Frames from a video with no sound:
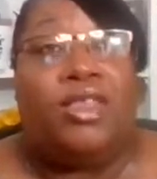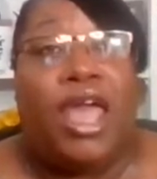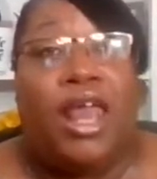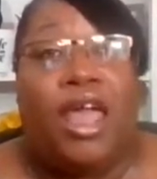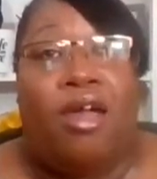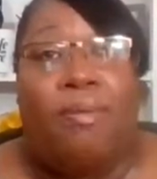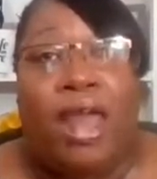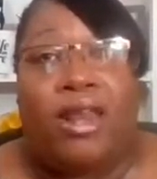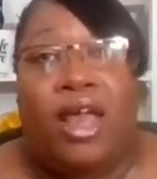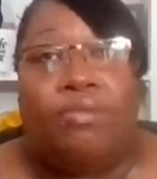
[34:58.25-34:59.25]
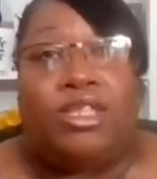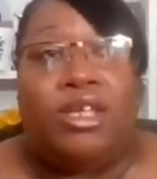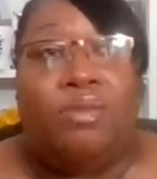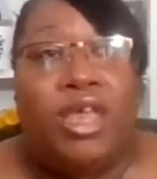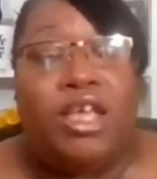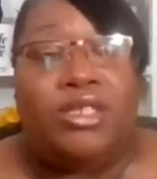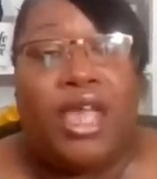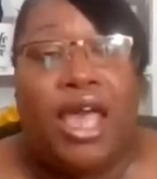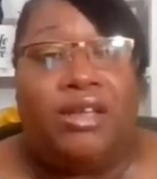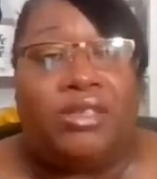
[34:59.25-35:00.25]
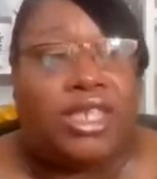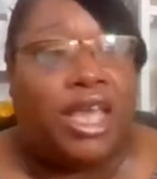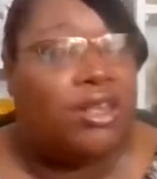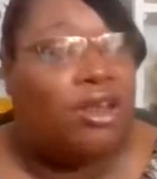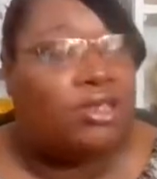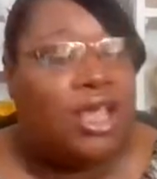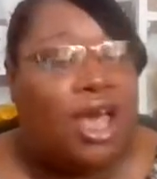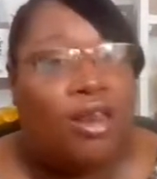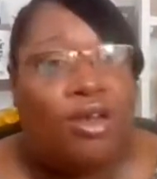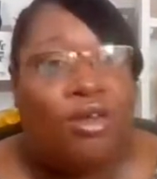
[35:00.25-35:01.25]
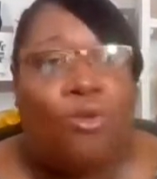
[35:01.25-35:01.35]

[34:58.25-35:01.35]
They had everybody come to the meetings. They had little sticky notes out on